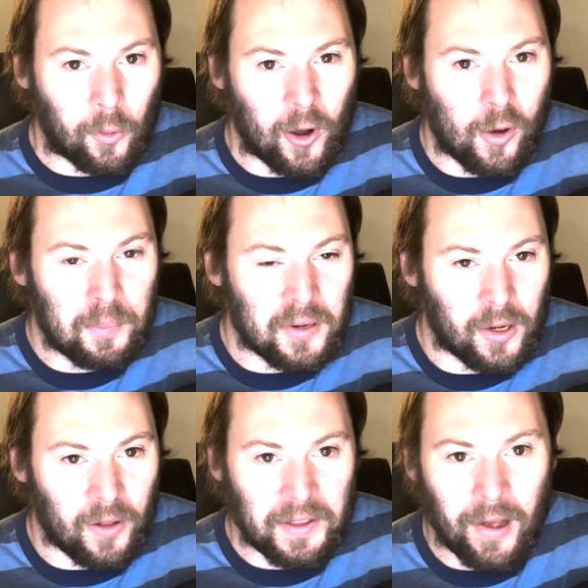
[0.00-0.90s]
Rope
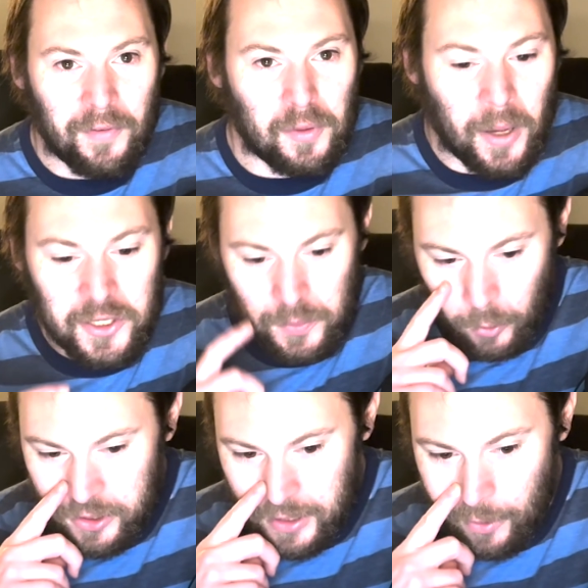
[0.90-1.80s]
here on the Off the Mic
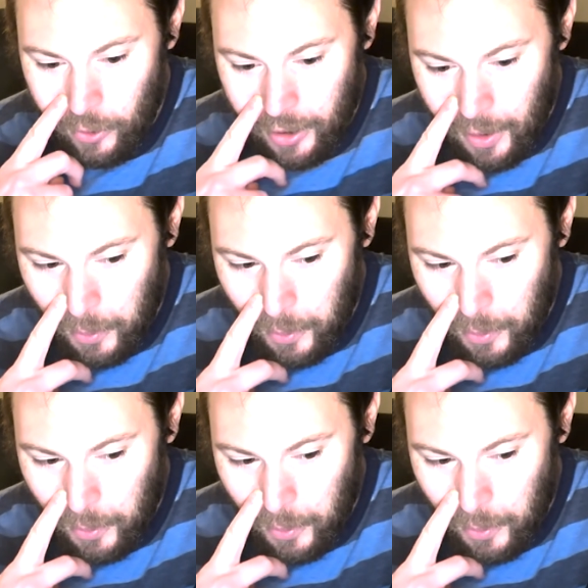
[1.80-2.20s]
Sports Network.